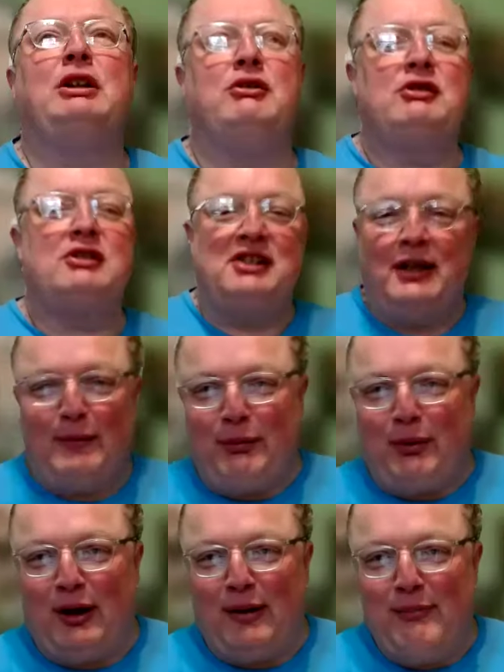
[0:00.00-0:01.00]
But you just
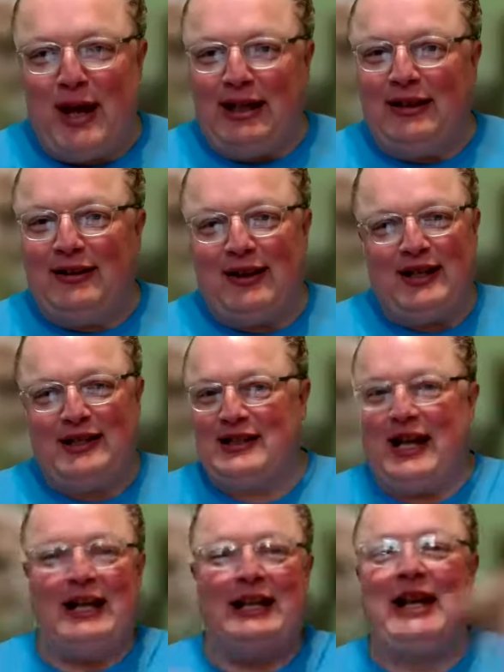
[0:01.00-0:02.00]
hit upon many
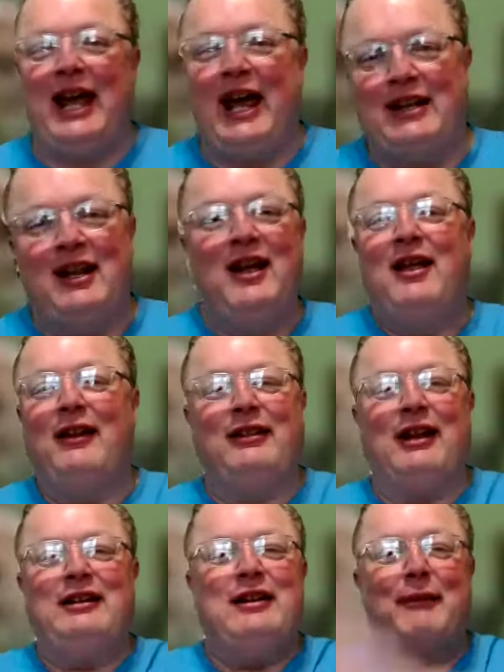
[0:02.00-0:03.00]
things, and again,
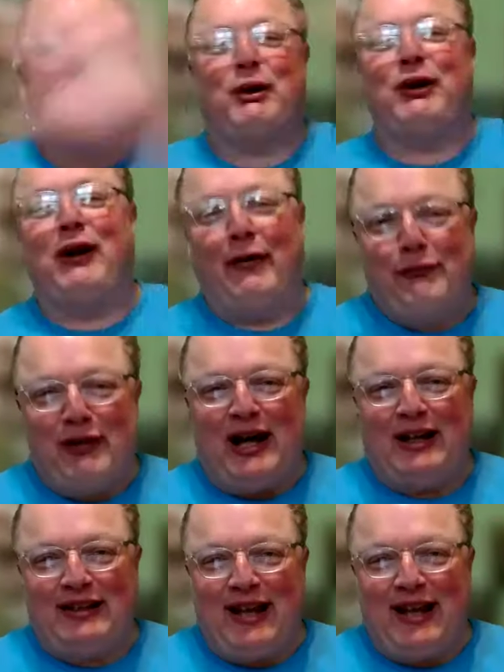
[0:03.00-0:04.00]
the number
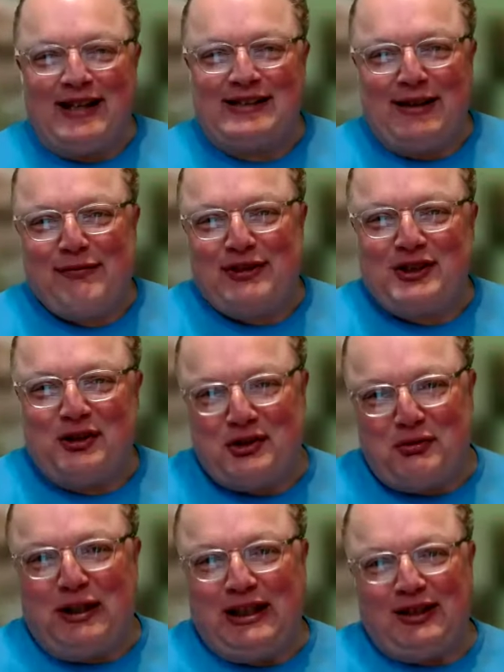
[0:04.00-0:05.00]
of podcast
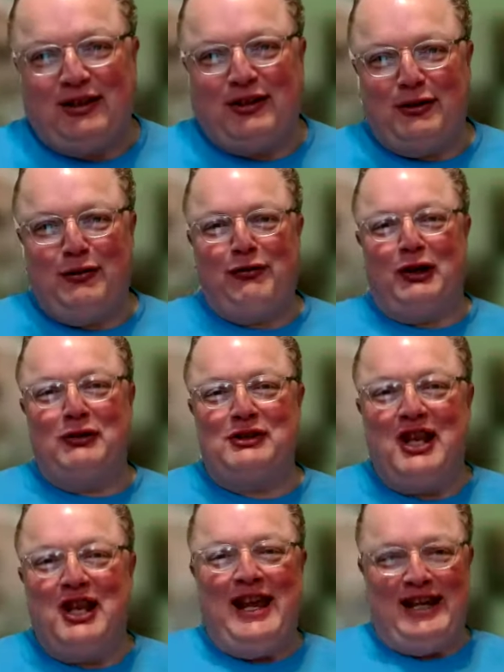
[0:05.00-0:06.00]
episodes we can do,
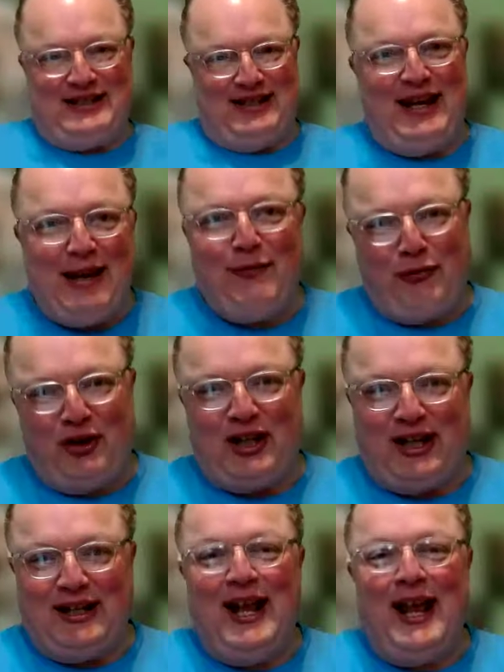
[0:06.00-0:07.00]
folks, it's
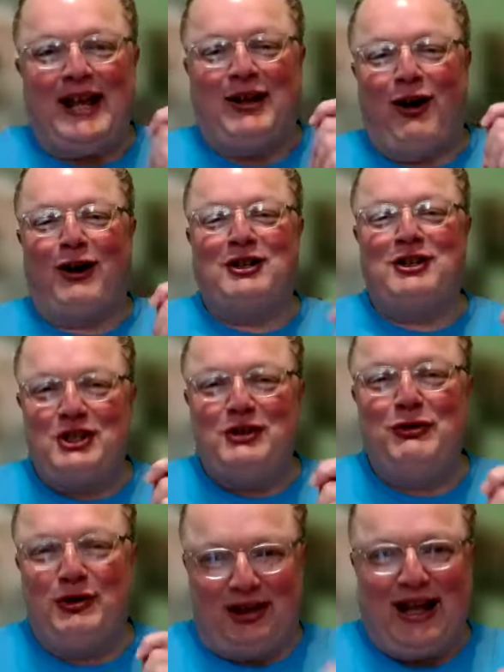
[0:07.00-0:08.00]
infinite.
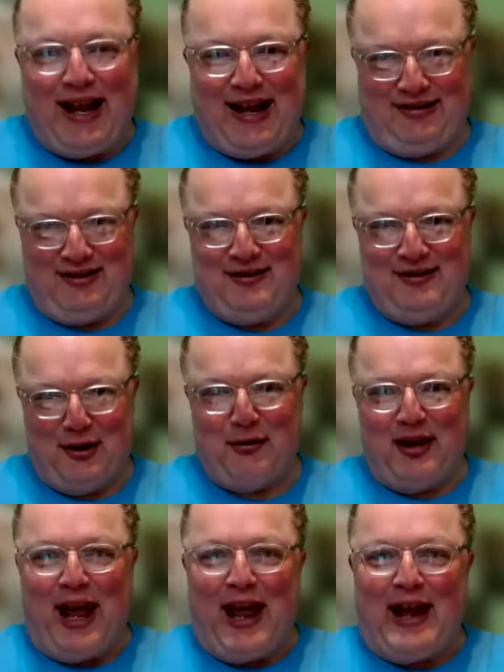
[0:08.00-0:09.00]
Aren't you glad to
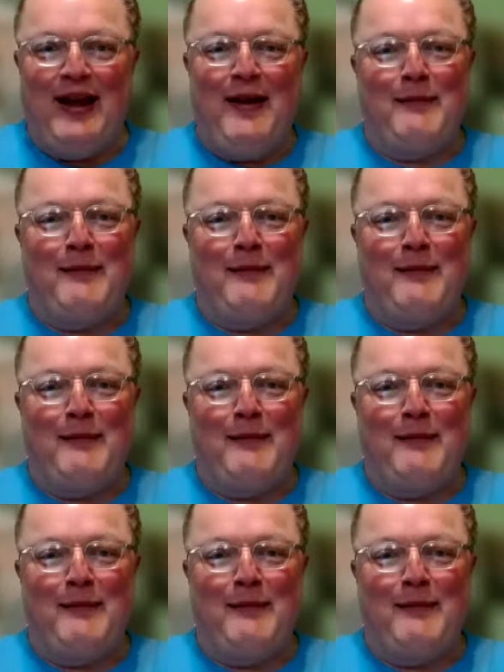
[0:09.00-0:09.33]
know that?